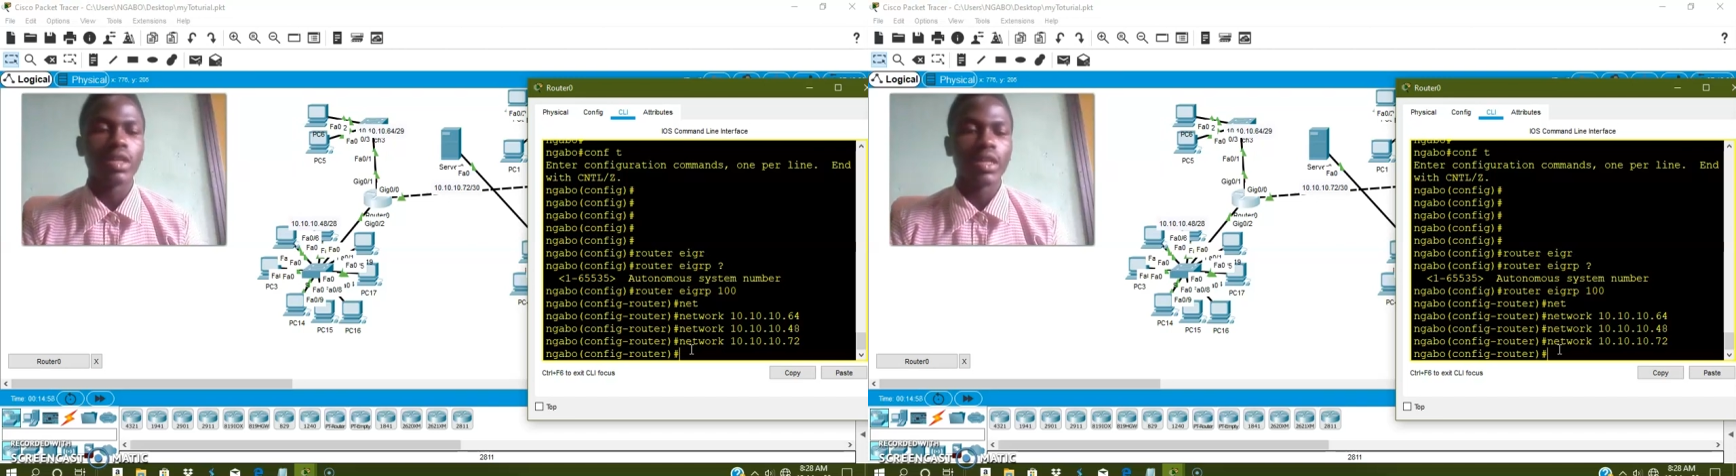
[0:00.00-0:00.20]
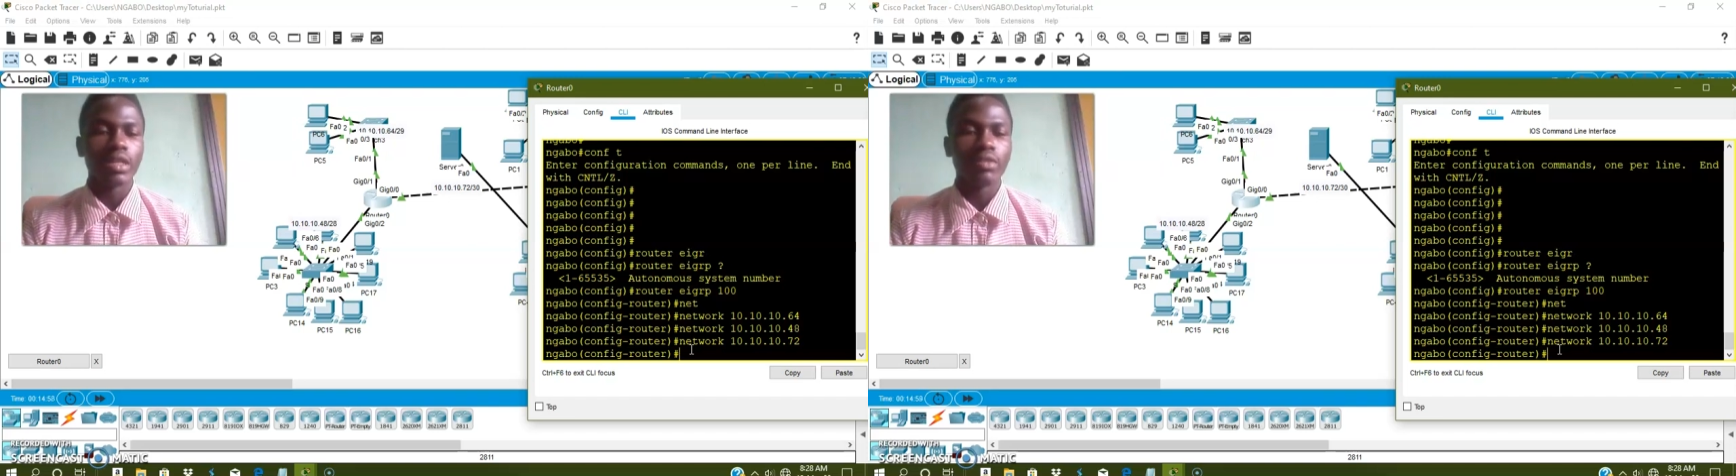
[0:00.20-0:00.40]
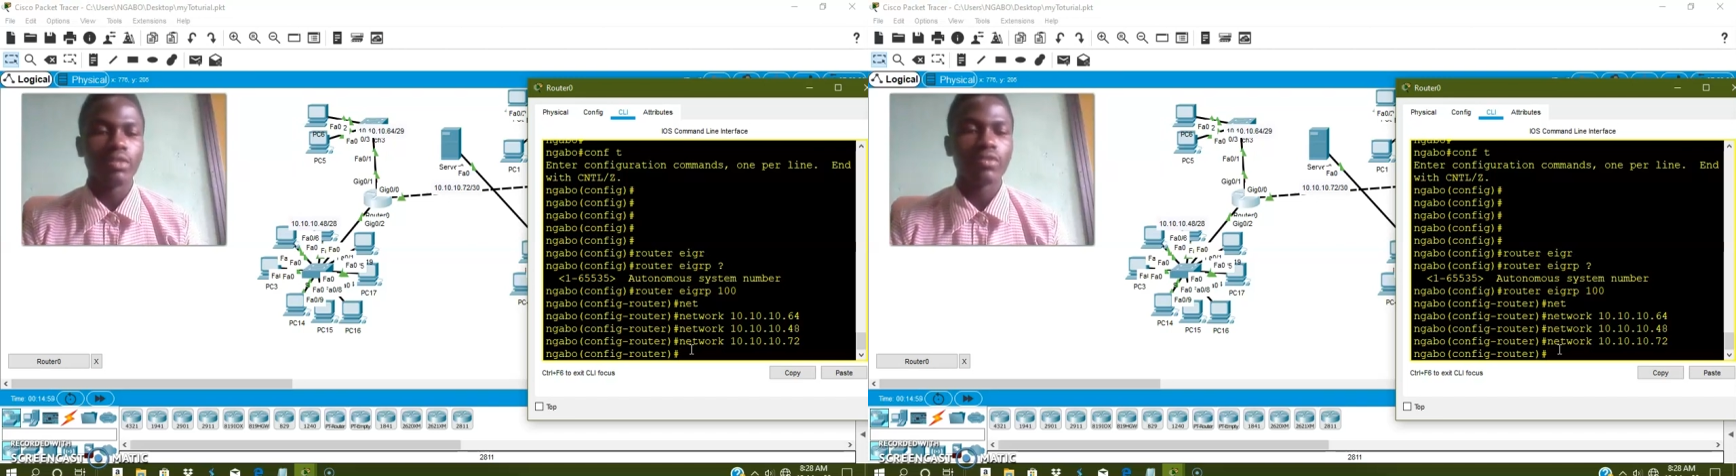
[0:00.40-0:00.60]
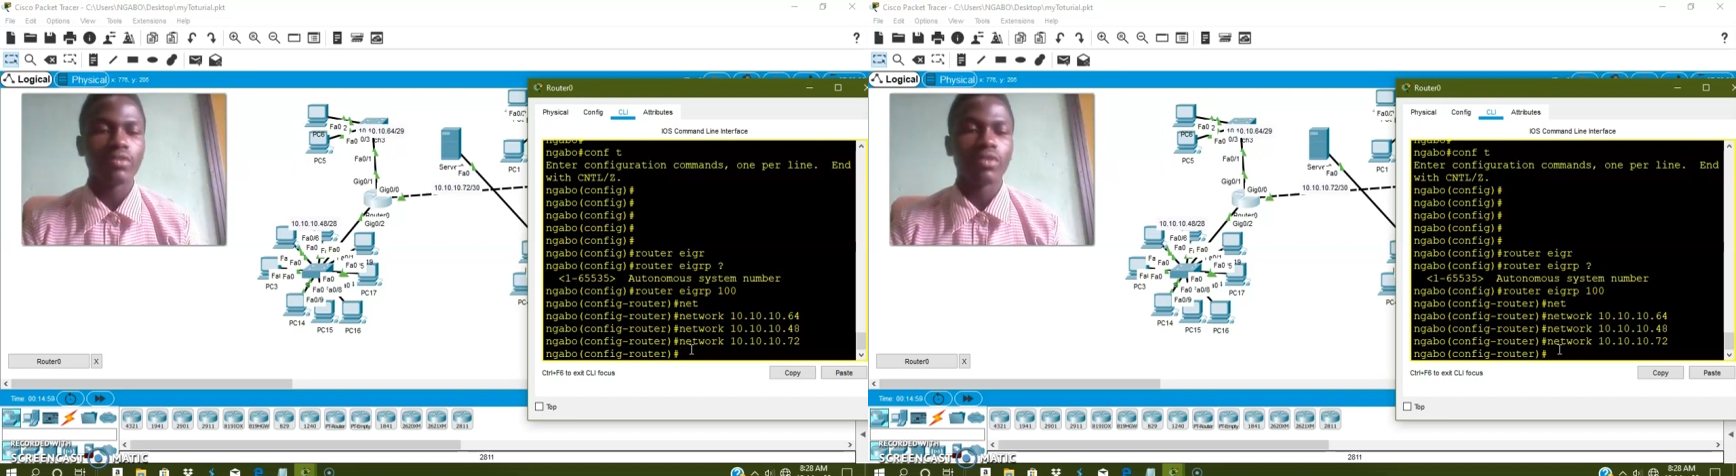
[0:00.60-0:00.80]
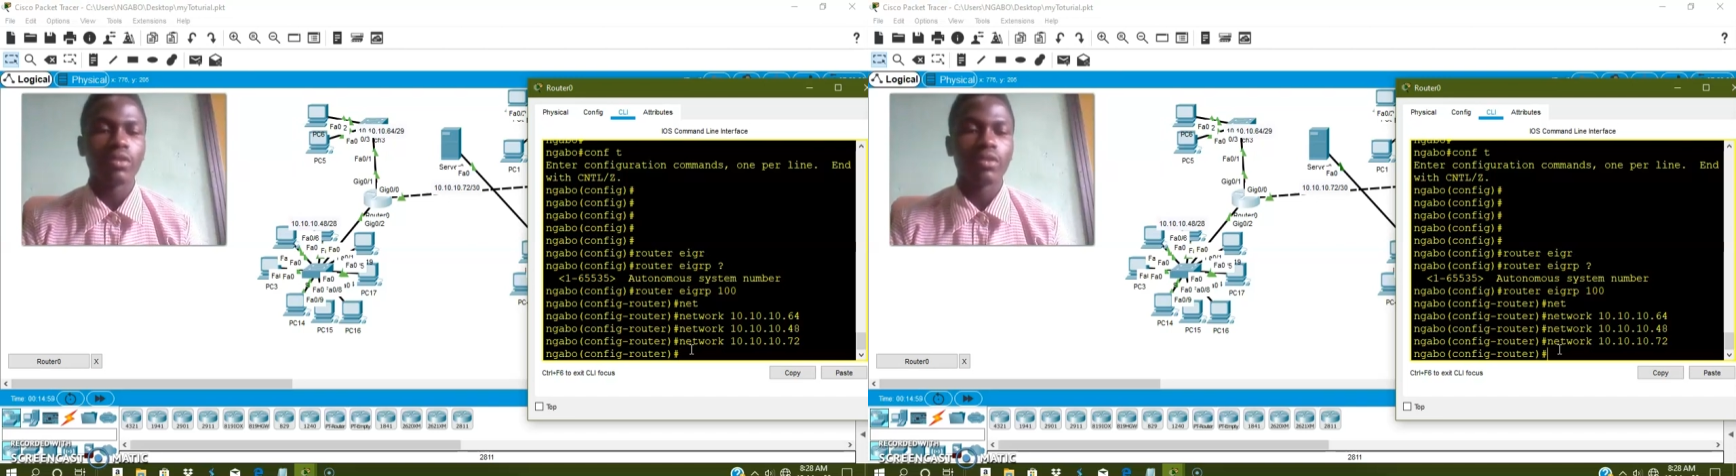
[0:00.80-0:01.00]
and even
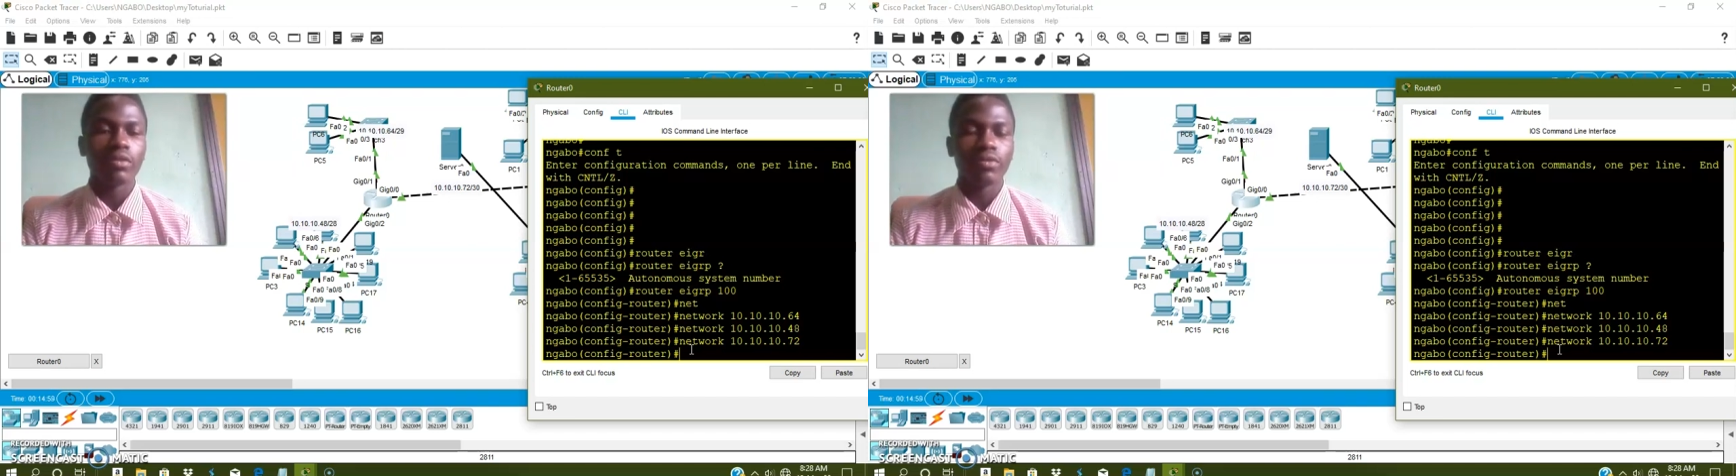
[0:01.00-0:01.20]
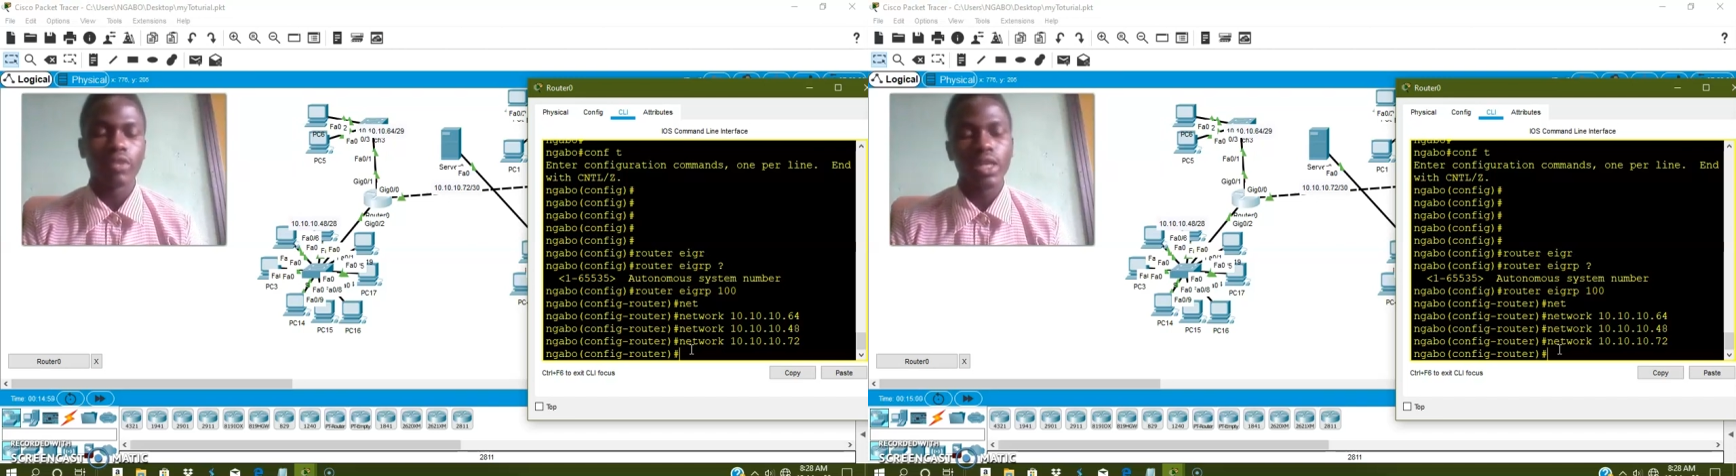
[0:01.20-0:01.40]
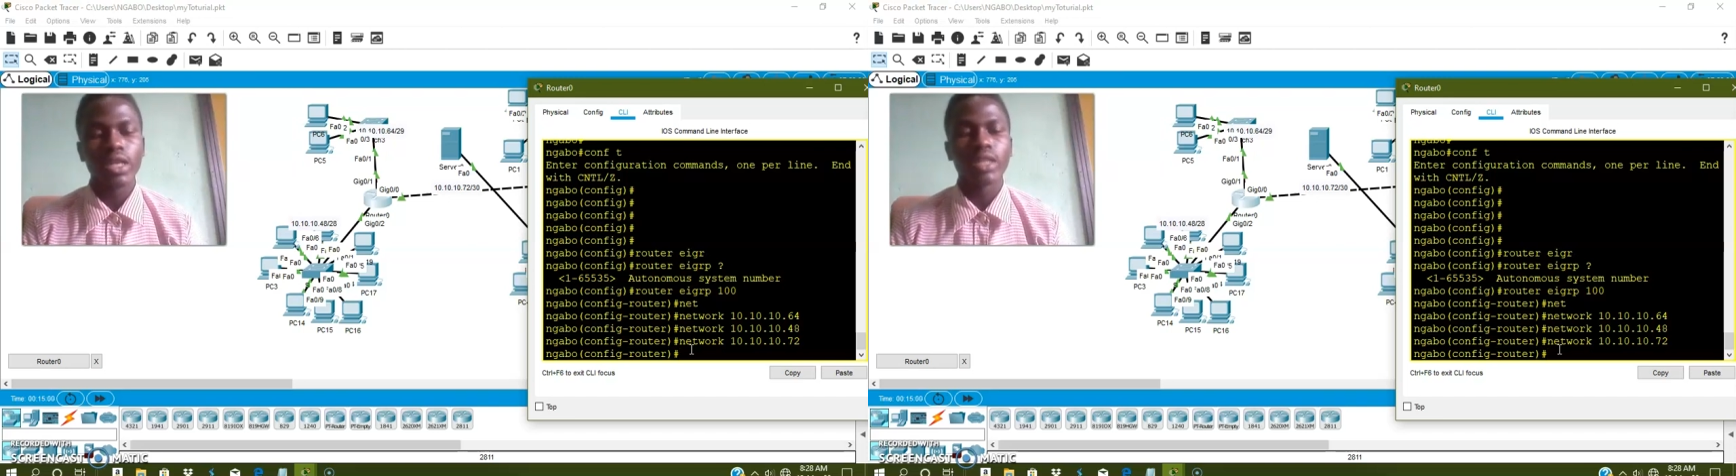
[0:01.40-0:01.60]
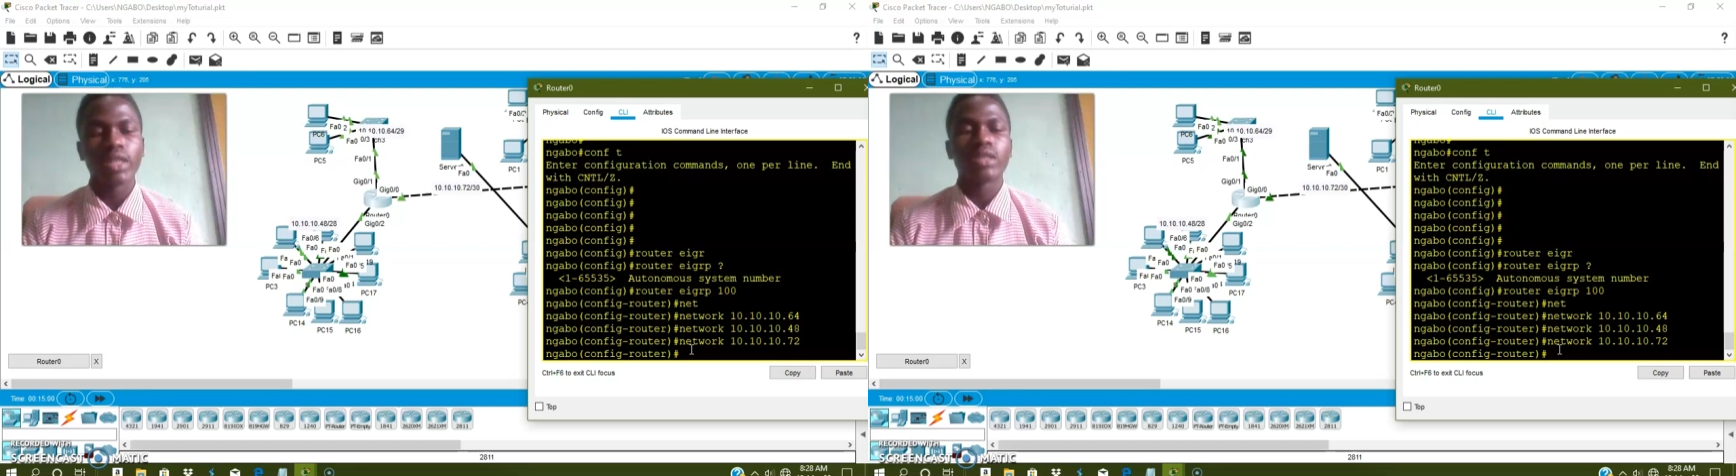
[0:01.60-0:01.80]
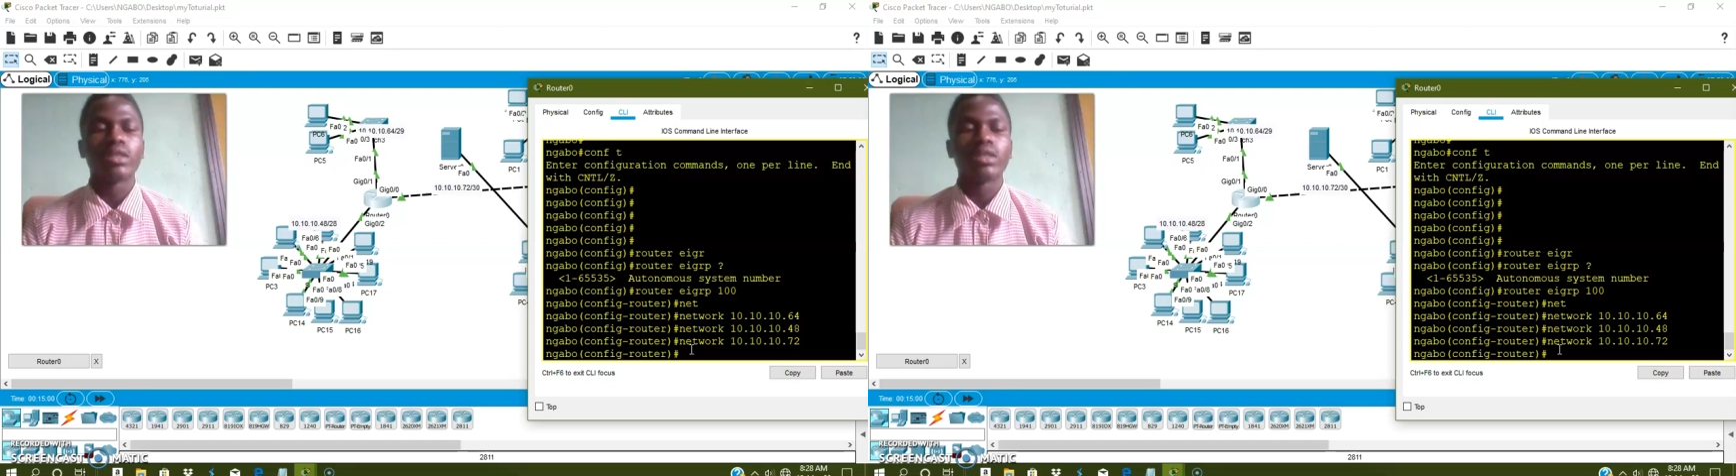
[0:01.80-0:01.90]
for 48,